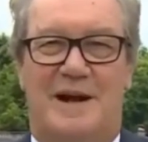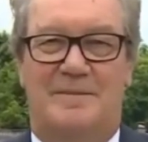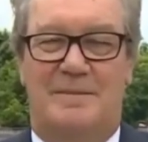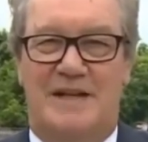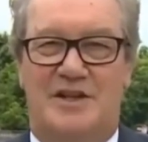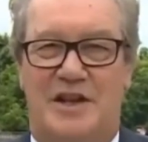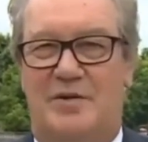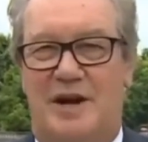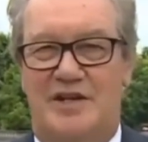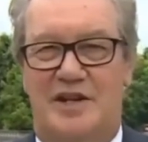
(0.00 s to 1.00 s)
my
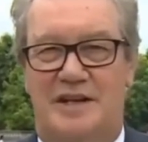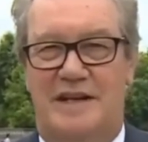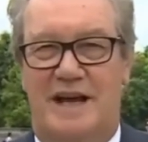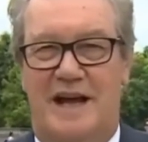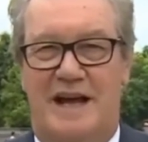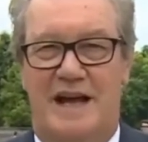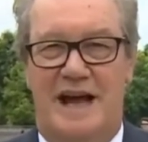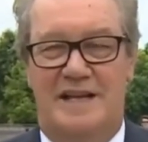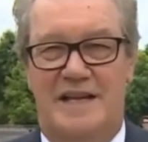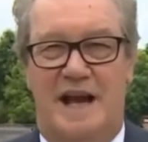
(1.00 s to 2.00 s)
generation
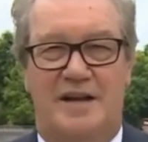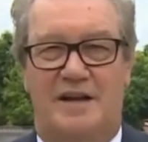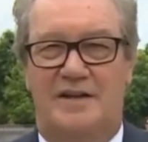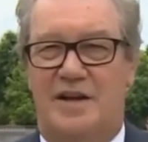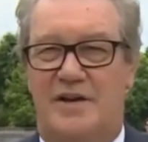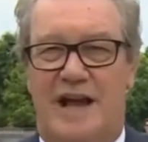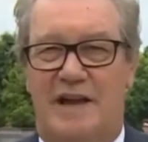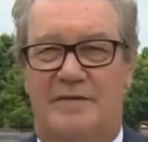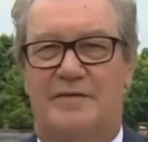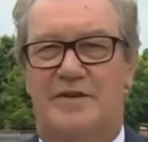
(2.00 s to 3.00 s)
and younger don't
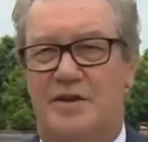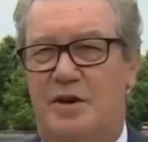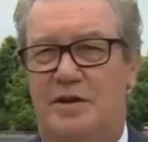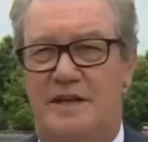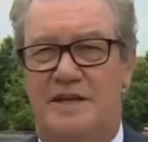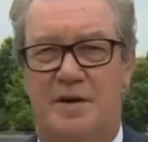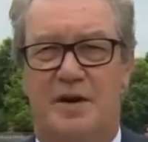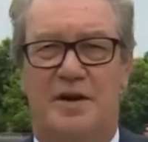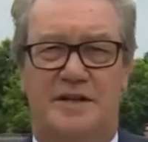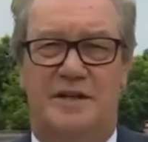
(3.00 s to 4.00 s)
have the sort of
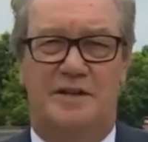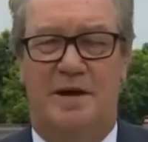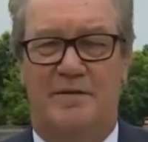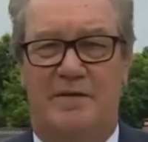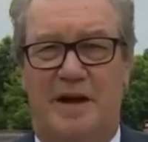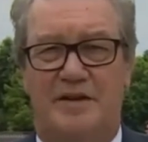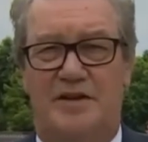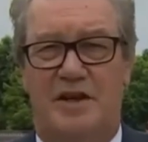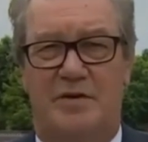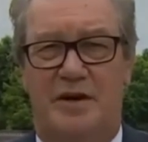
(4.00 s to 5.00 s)
experiences my father's
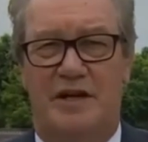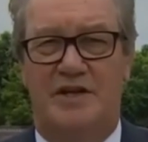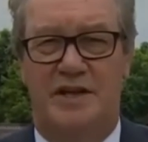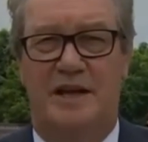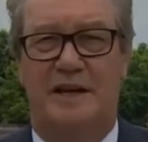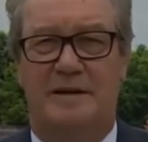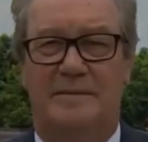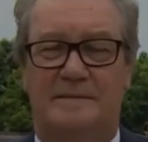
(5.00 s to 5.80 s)
generation had.